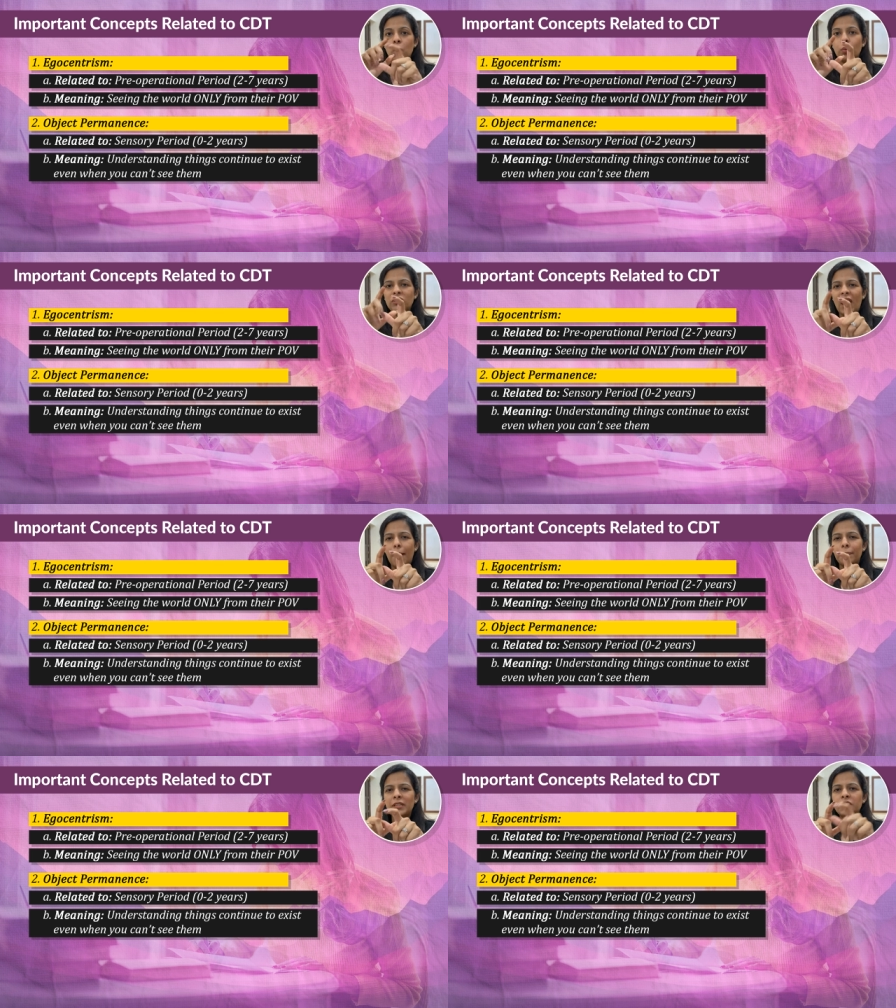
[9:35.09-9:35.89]
which
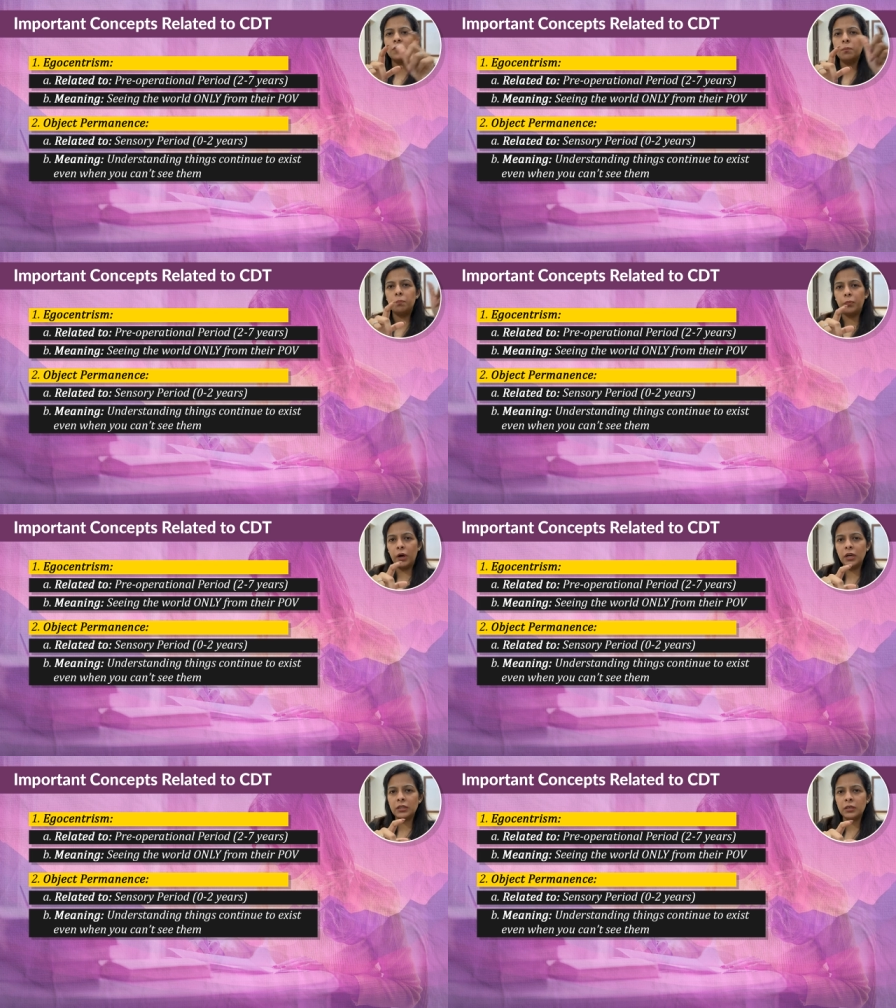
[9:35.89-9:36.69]
happens from
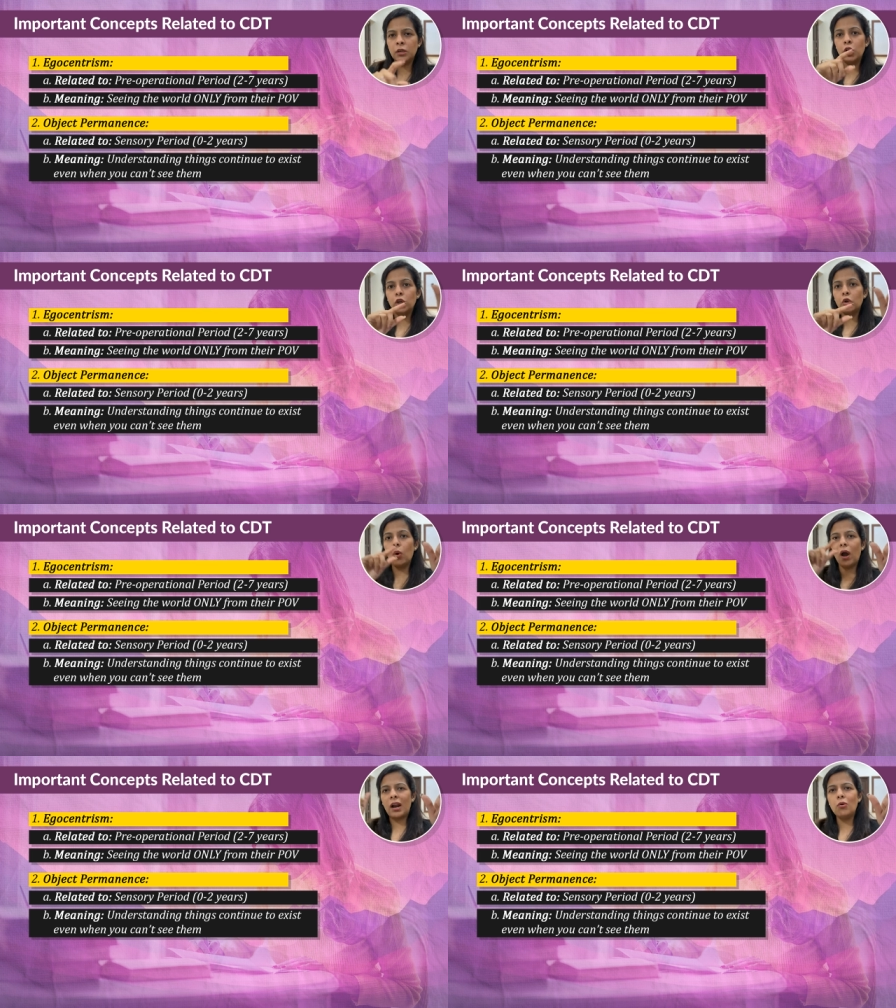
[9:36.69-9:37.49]
birth to
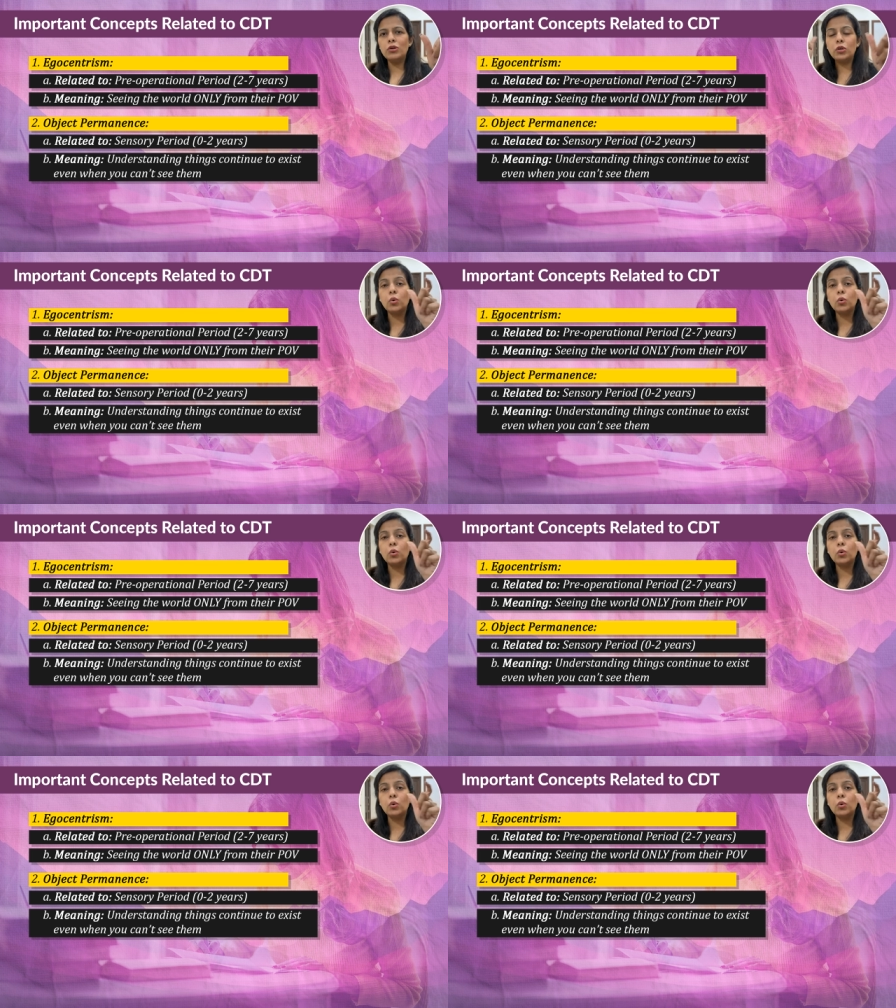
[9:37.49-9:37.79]
around